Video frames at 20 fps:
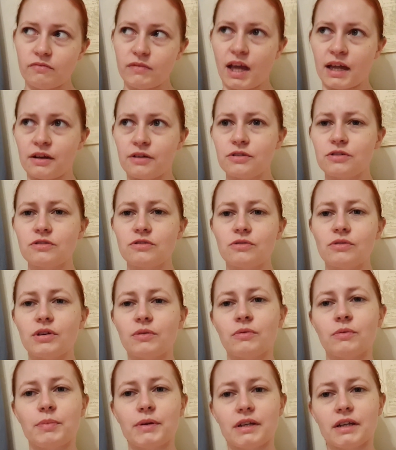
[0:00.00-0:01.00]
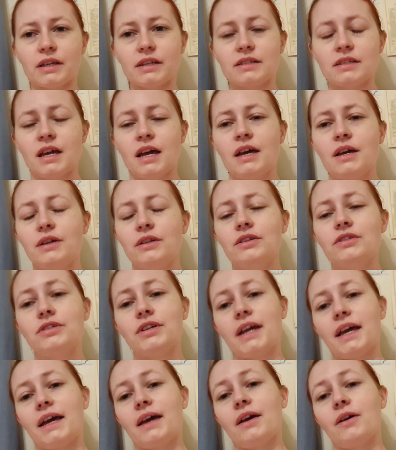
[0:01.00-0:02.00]
and I just thought it would be nice to
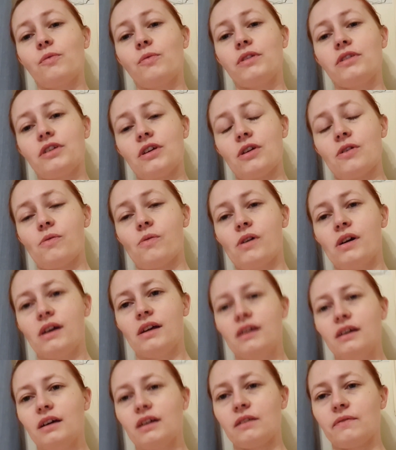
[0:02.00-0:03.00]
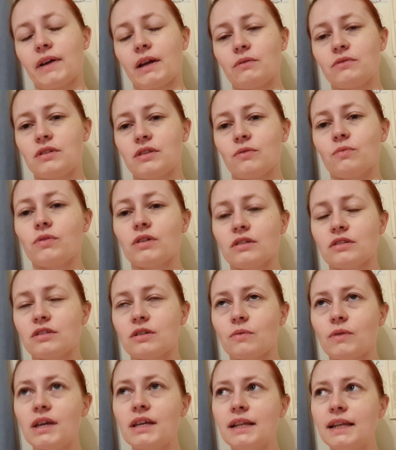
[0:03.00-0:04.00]
share with you kind of out in the world.
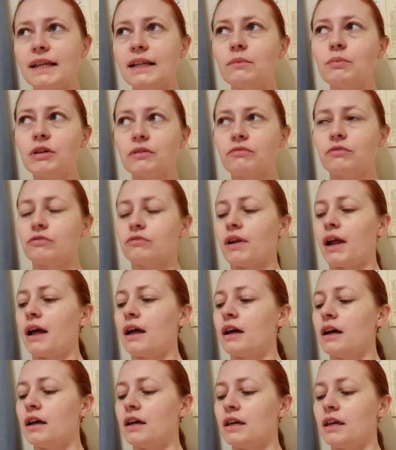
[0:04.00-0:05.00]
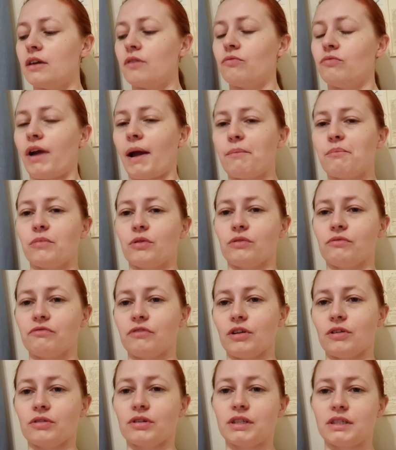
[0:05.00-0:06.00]
So a little bit of a ramble
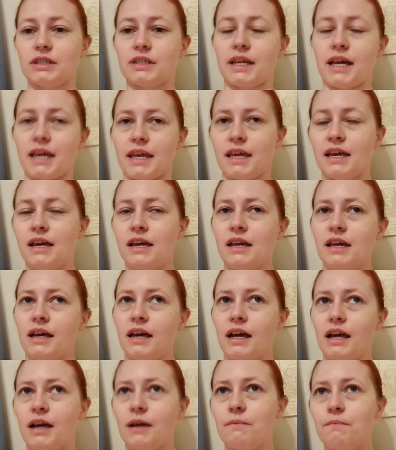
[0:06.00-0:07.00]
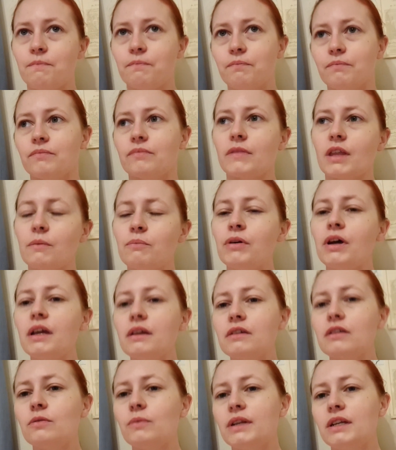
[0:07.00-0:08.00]
vlog today, but
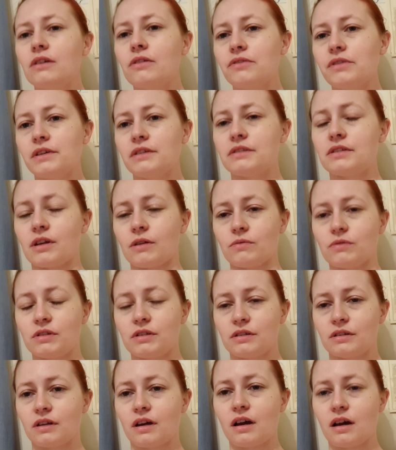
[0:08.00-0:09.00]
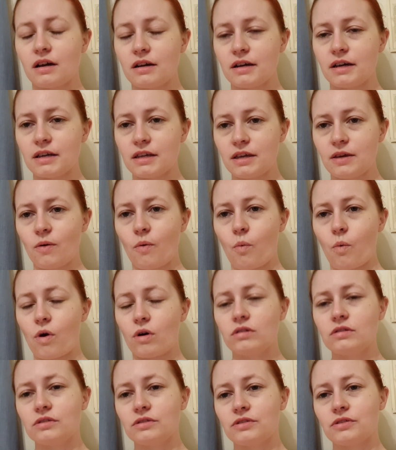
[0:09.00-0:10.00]
I'm going to end it on this note. I
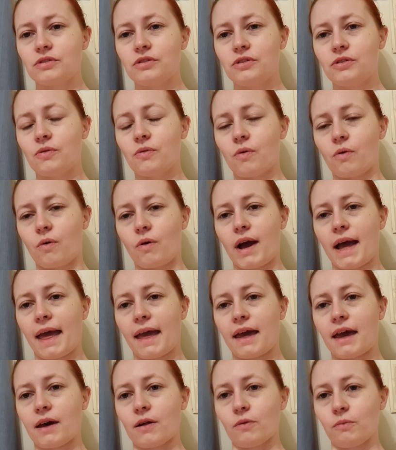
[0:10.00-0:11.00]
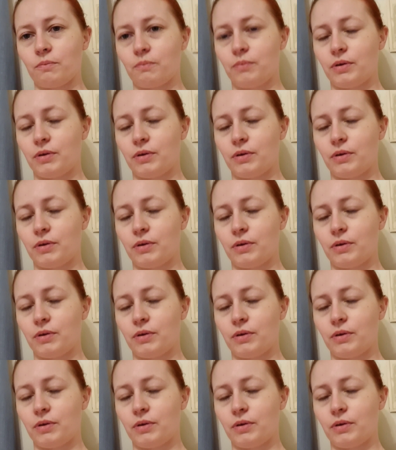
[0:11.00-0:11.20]
want your help.